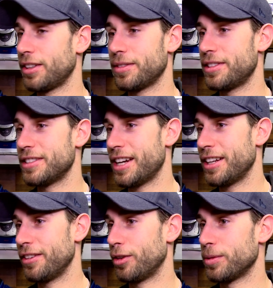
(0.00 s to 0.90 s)
love the
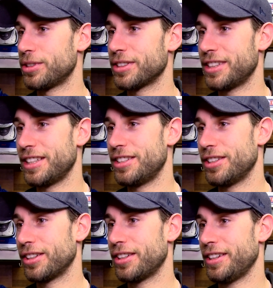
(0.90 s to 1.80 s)
design. It almost looks like he
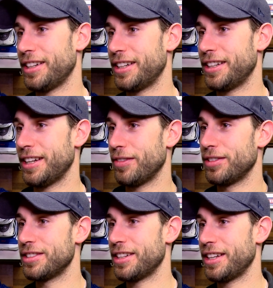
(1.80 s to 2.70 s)
took
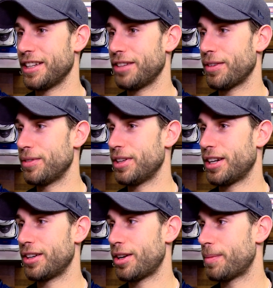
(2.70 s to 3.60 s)
every design that I've ever
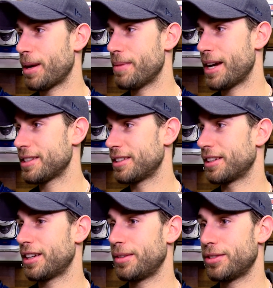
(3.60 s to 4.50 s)
done on all my masks
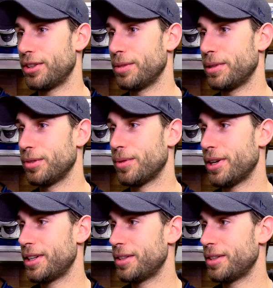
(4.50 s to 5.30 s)
and kind of turned them into one.